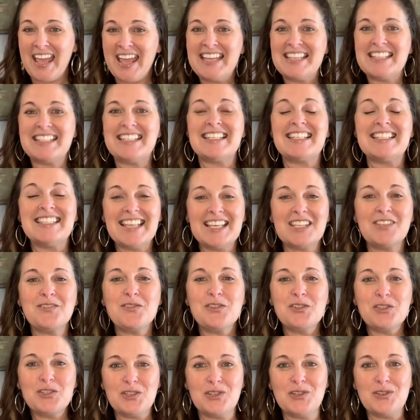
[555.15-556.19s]

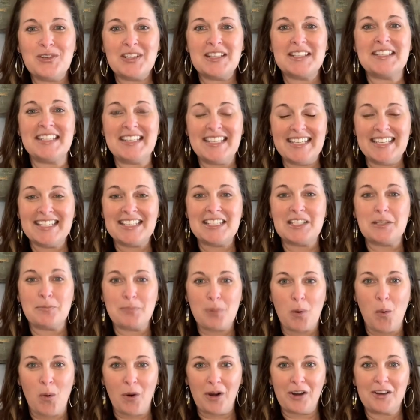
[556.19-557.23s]
successful students get
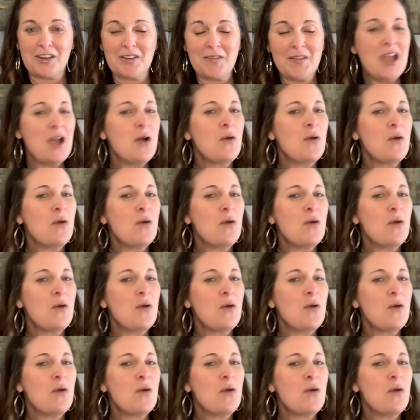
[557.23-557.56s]
support.